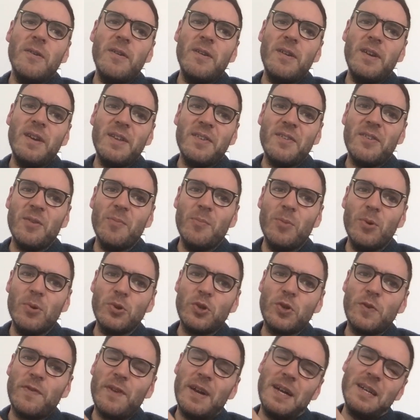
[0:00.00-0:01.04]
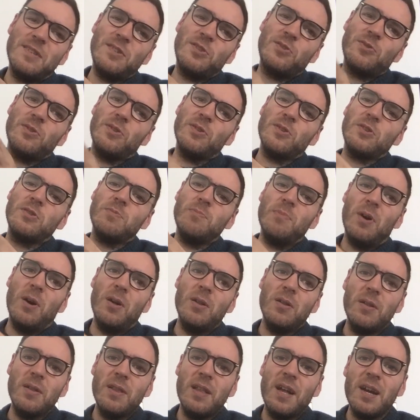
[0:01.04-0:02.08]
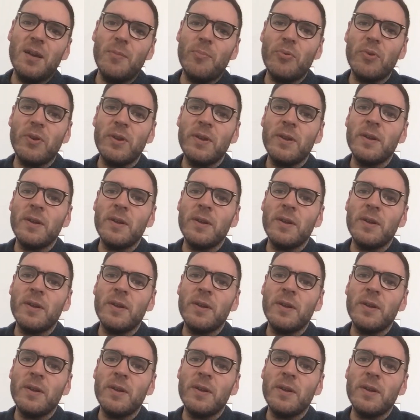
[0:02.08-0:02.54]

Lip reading: it's a much faster and smaller library.